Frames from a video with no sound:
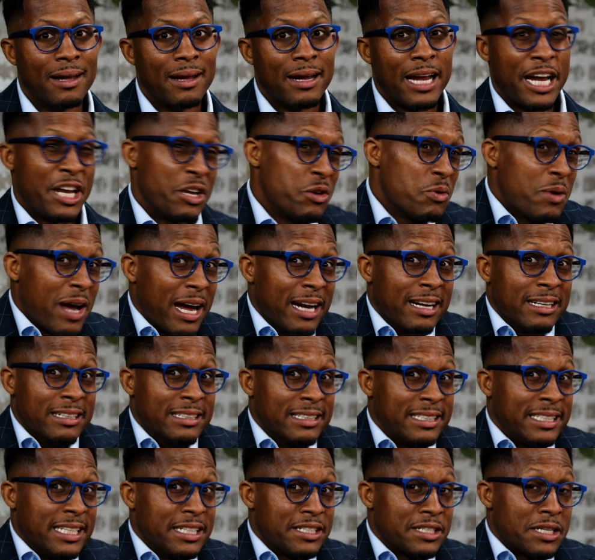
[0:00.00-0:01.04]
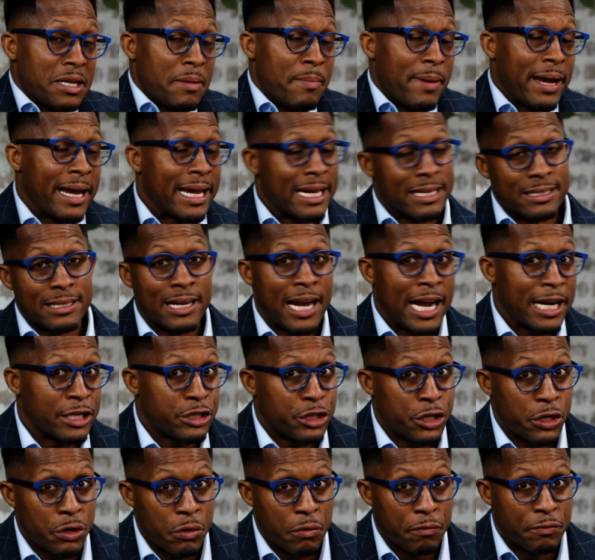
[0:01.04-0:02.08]
And you got a decision to make as an
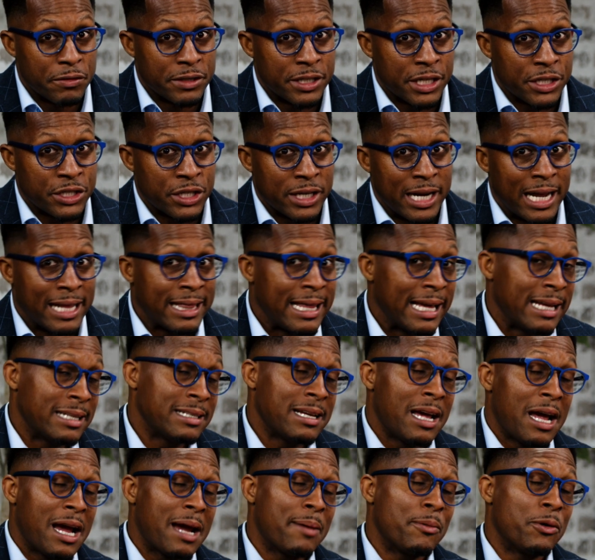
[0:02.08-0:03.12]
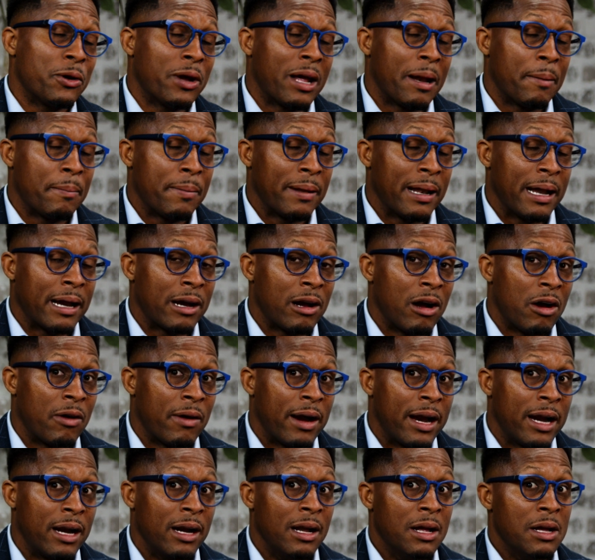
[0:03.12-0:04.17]
ICU physician. At that time, you got to be like, all
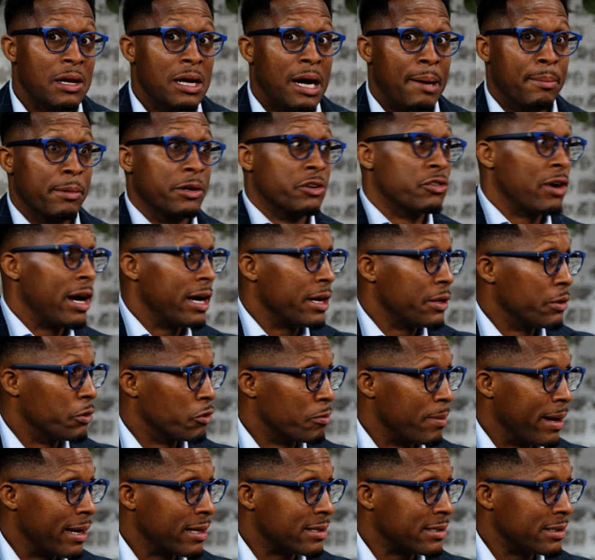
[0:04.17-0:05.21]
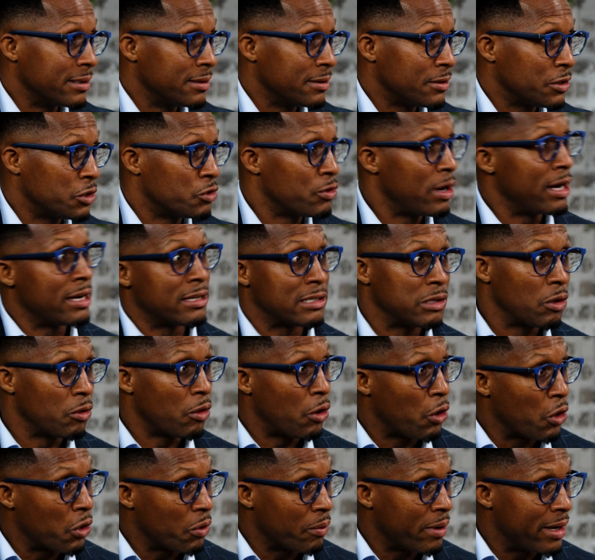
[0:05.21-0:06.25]
right, I'm going to try to use medicines to try to slow the
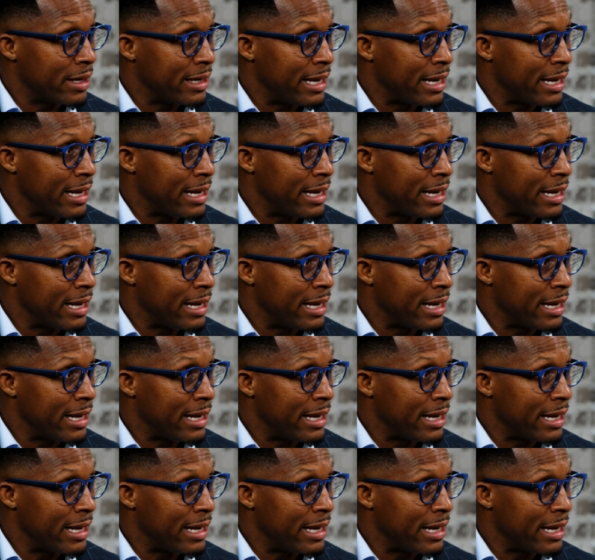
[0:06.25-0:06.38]
heart rate